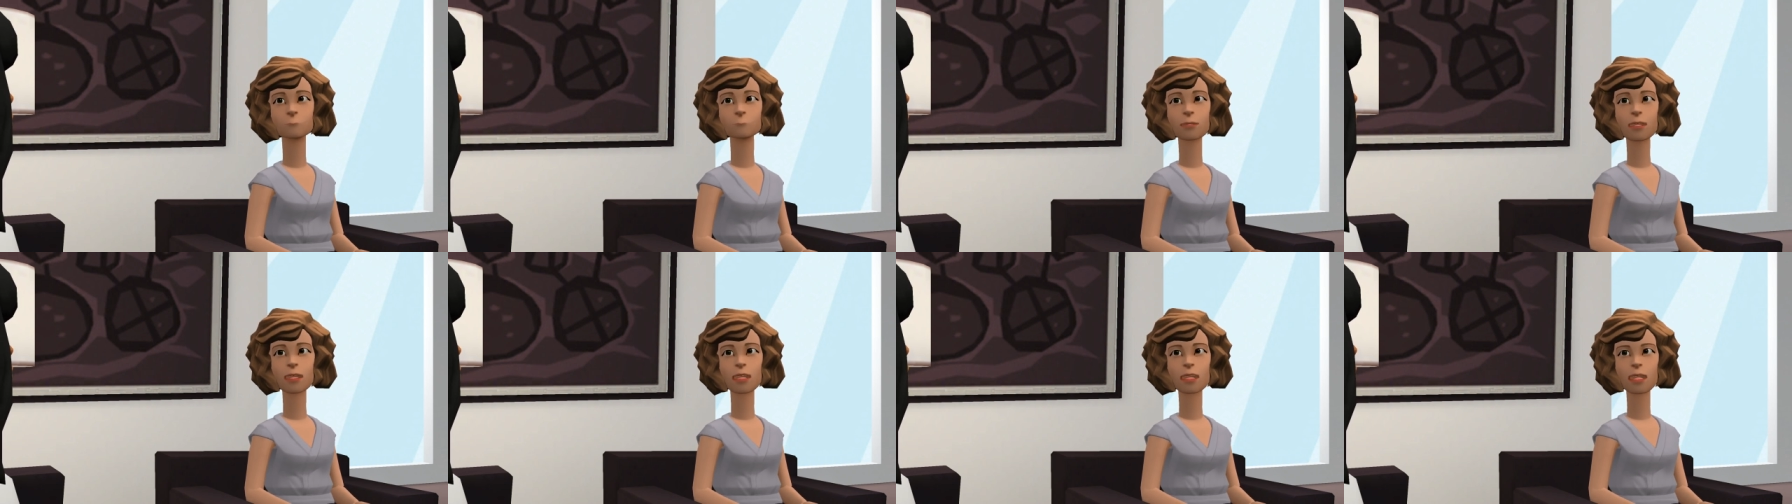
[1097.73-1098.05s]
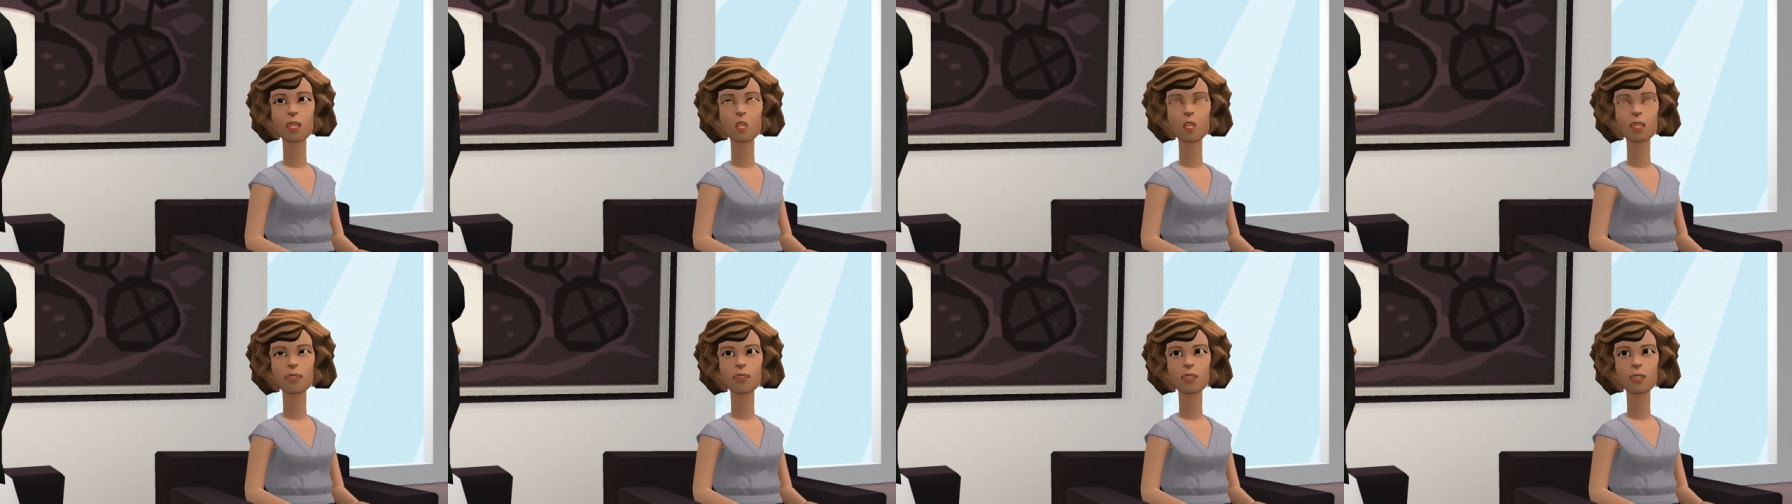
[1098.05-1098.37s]
But the
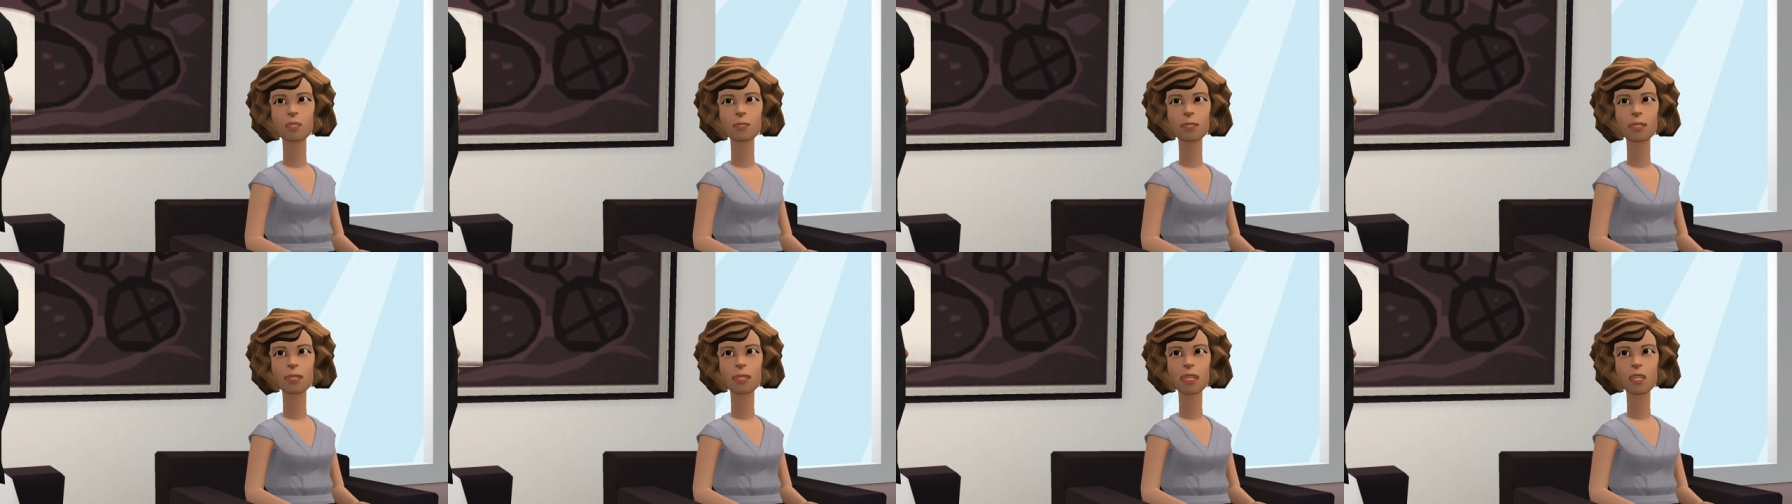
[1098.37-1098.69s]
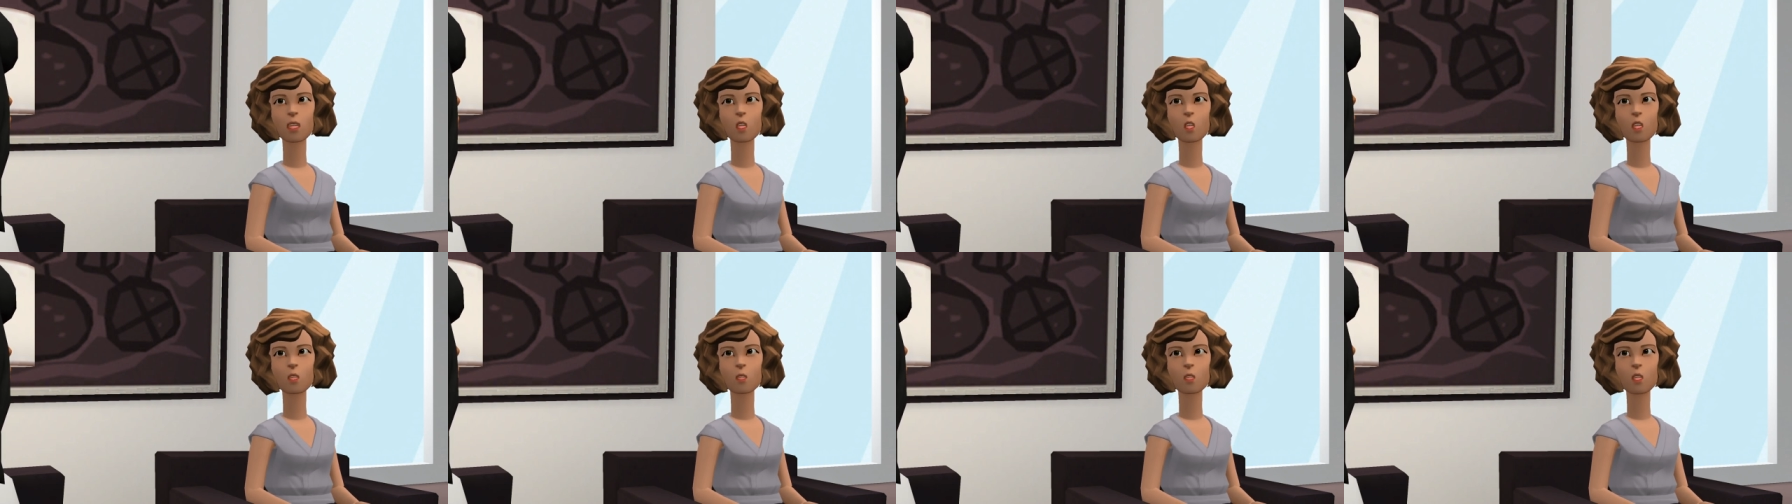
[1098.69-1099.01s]
universe is
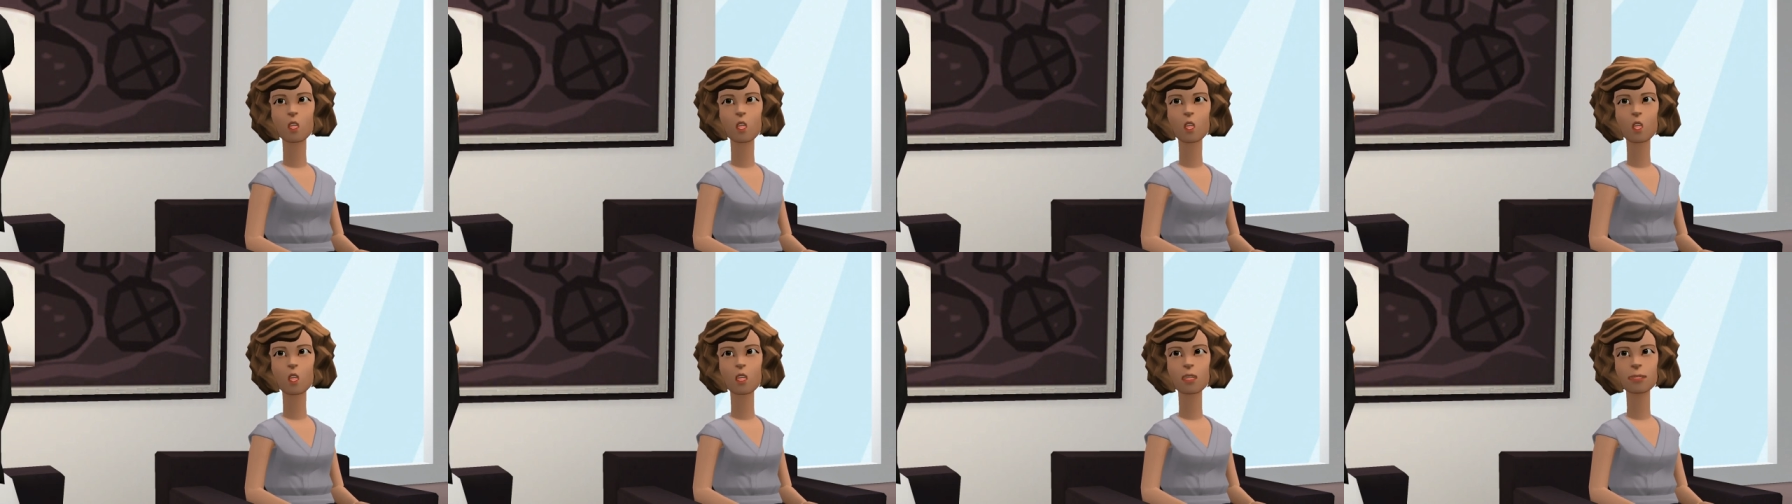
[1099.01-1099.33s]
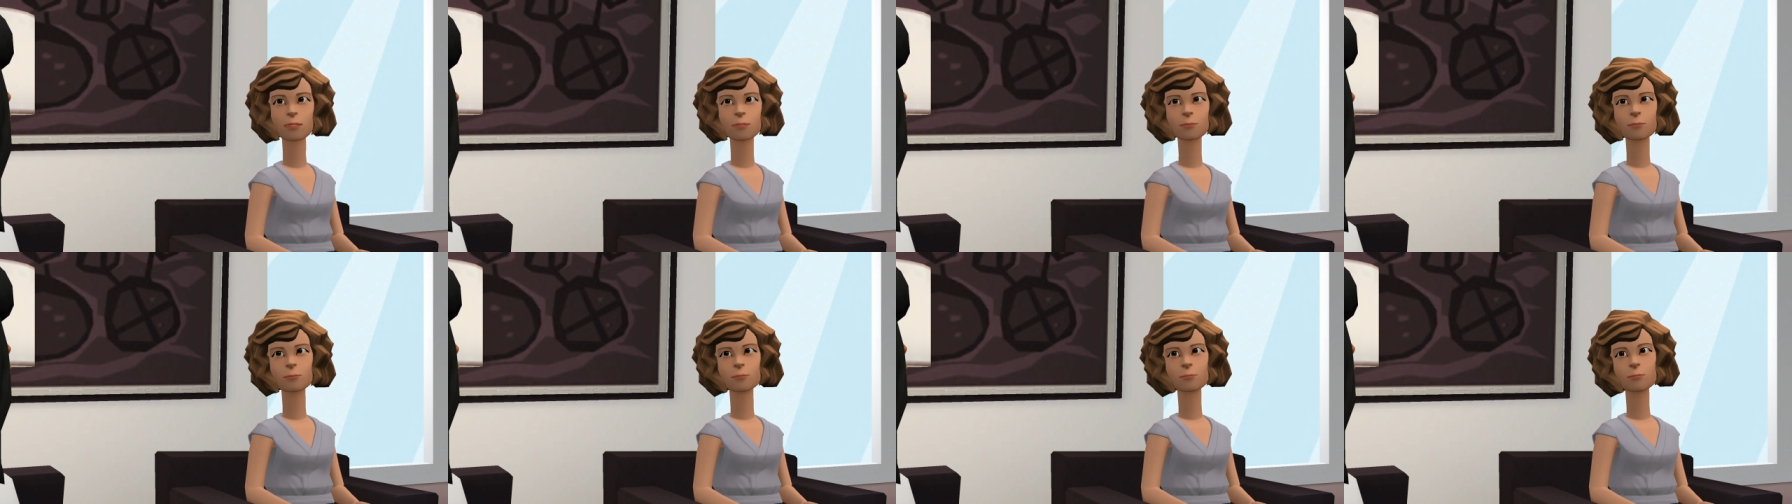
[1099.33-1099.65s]
not God.